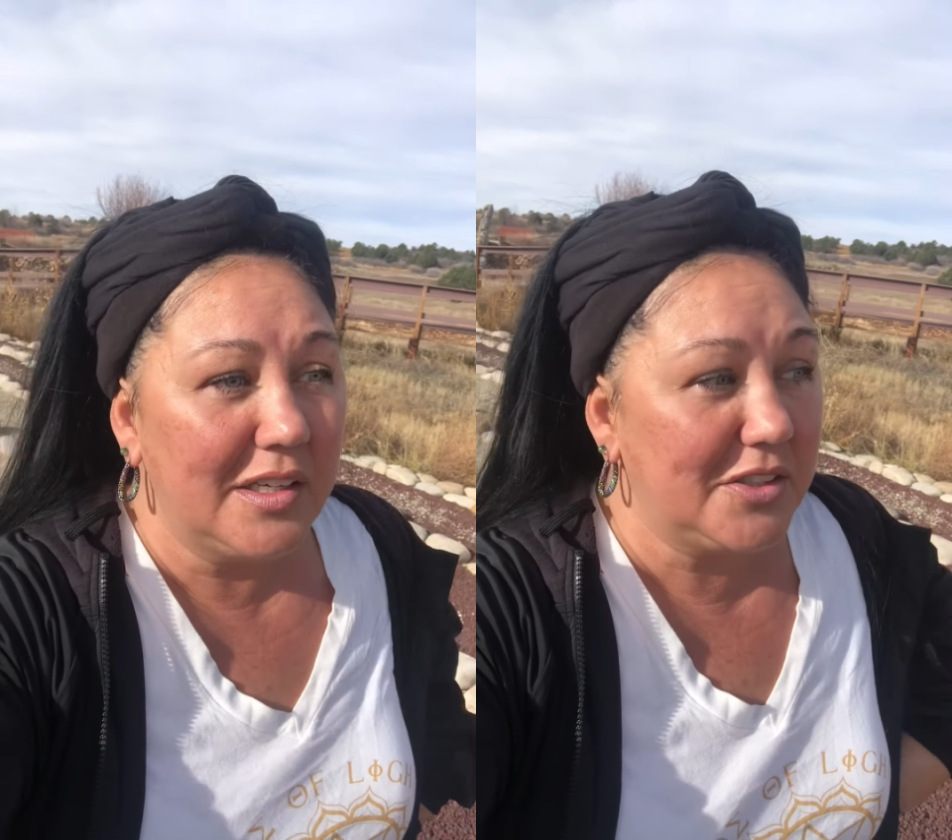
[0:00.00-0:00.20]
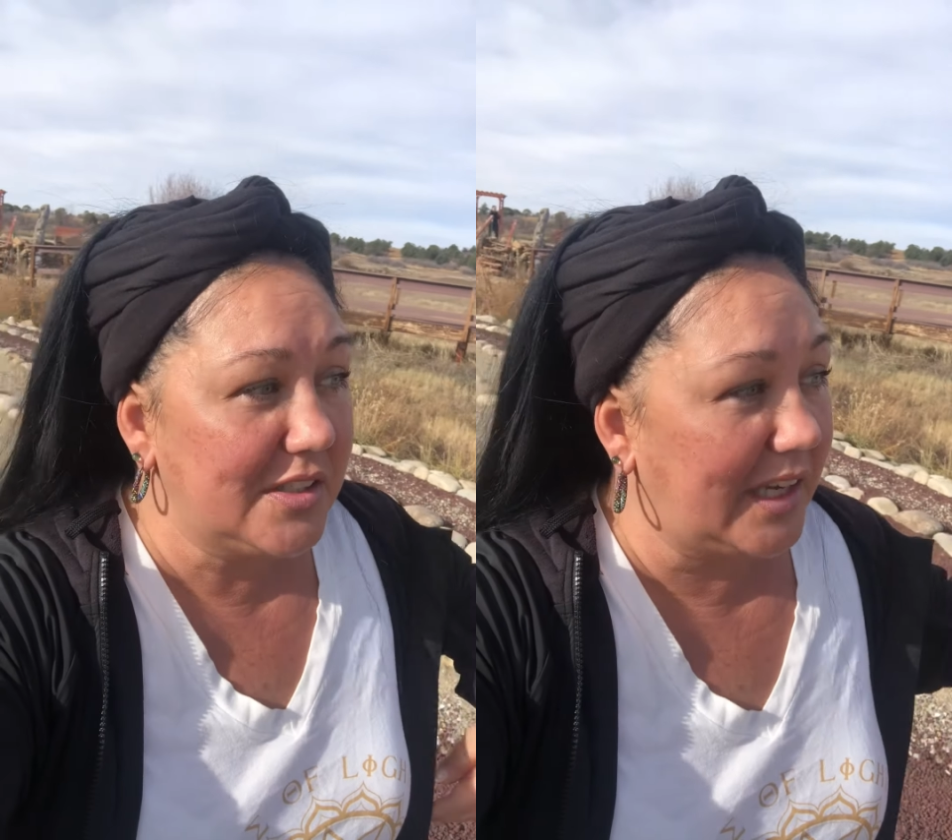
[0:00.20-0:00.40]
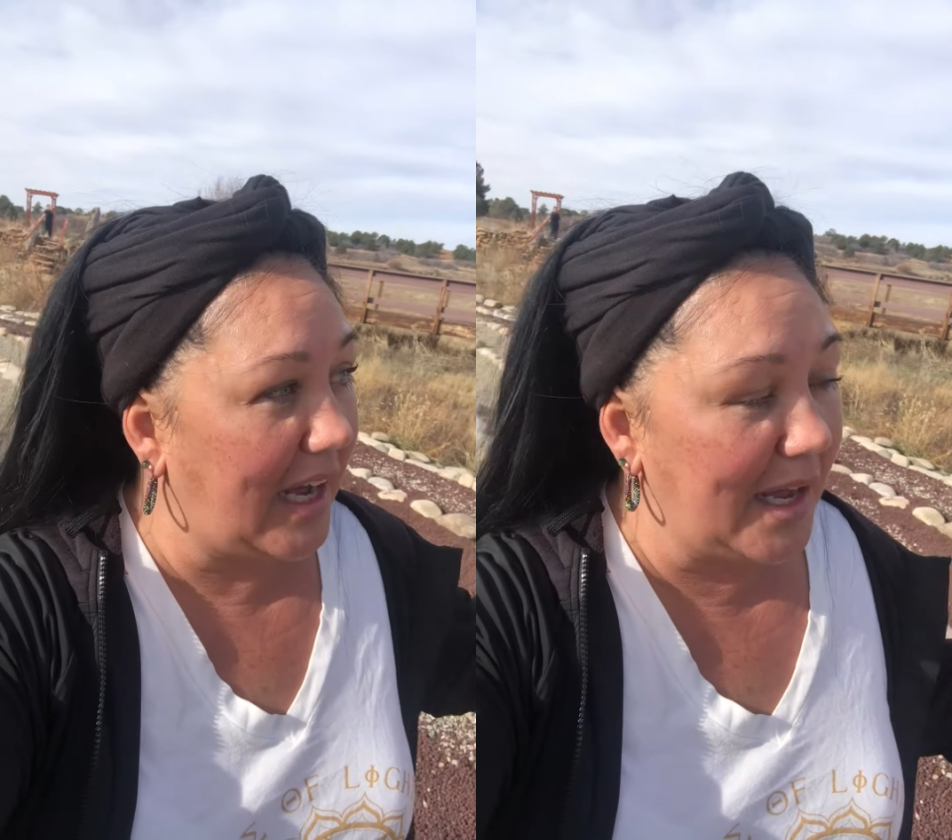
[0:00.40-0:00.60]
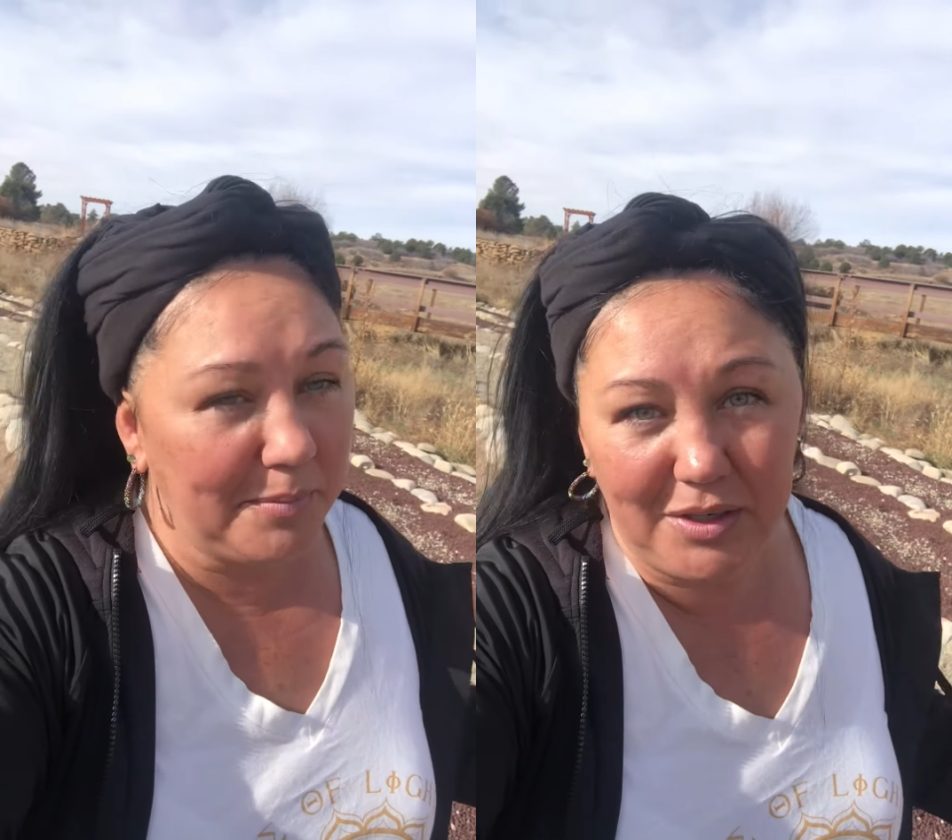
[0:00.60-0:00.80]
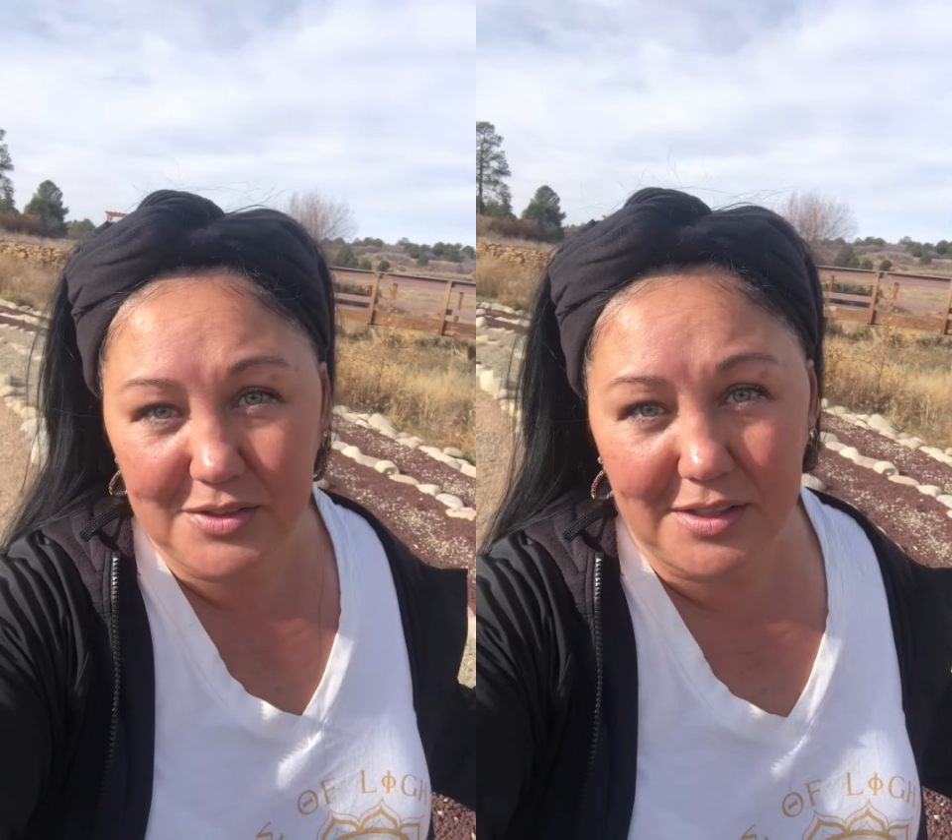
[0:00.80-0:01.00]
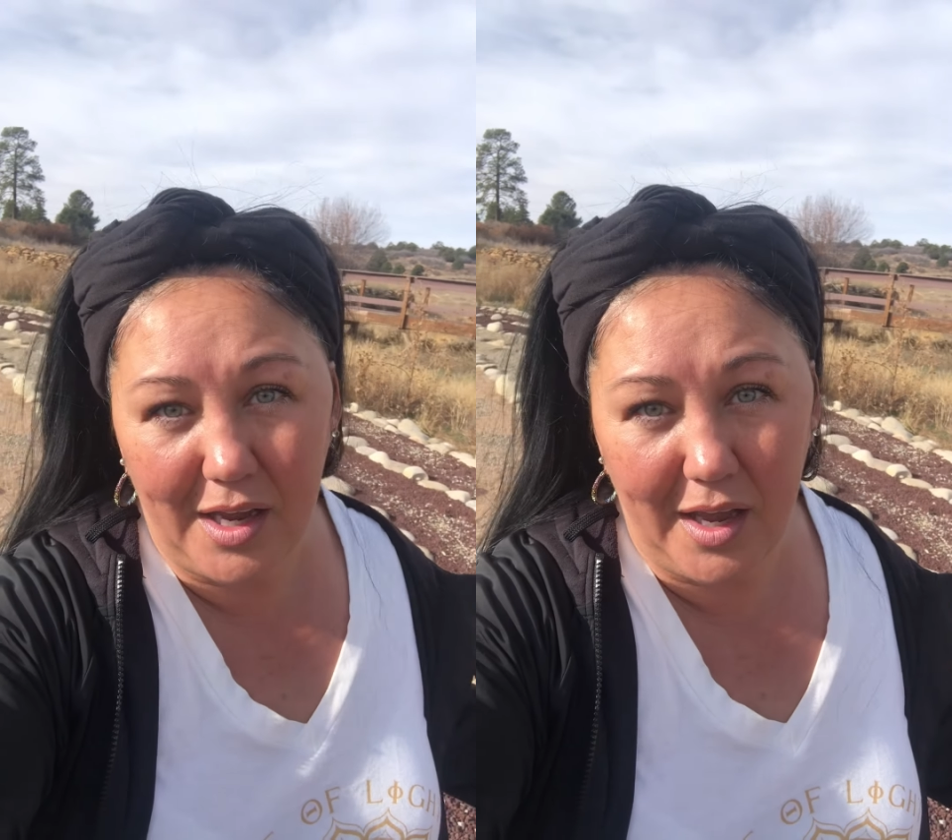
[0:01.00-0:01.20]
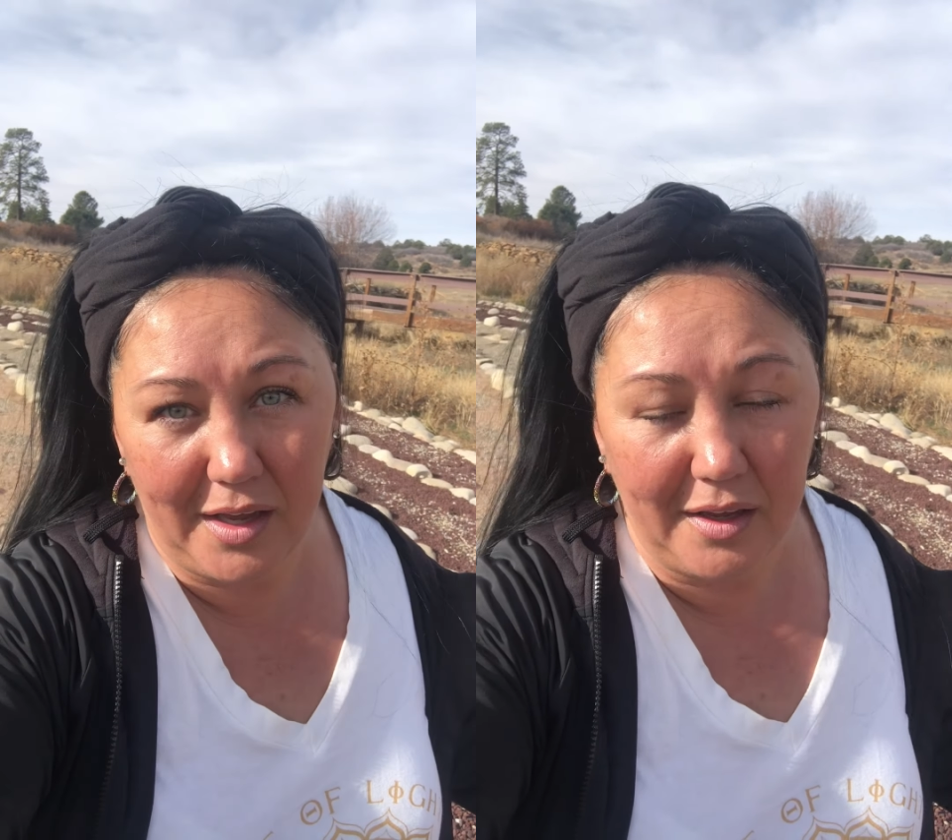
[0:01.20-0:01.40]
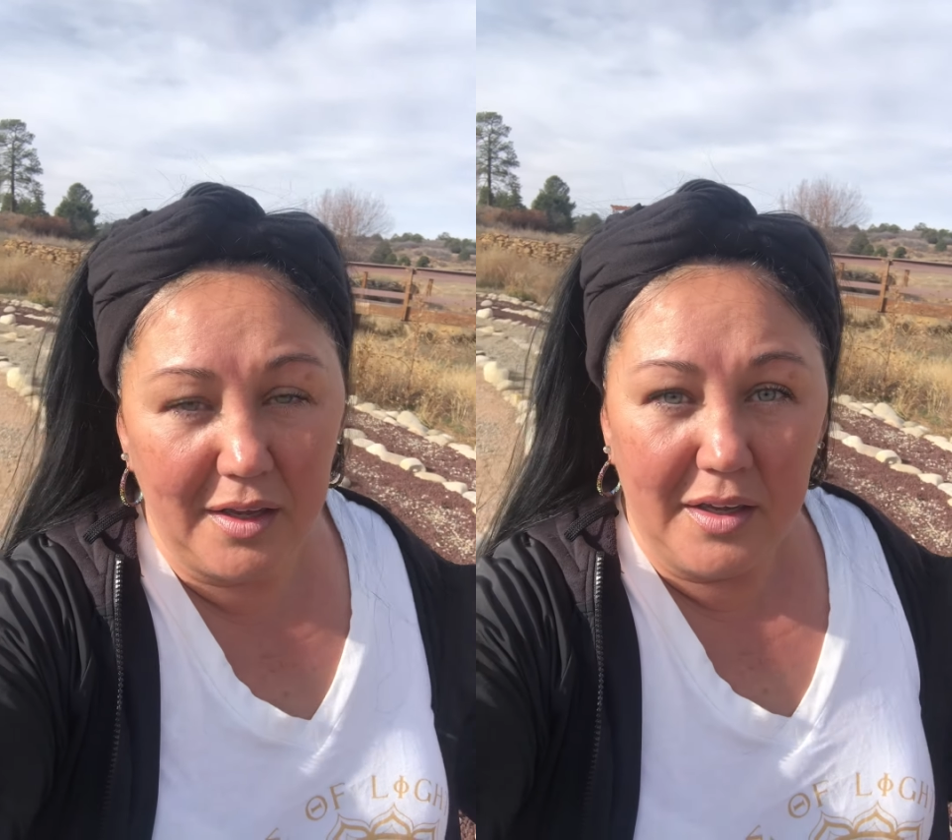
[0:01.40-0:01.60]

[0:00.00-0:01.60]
Just like I'm here today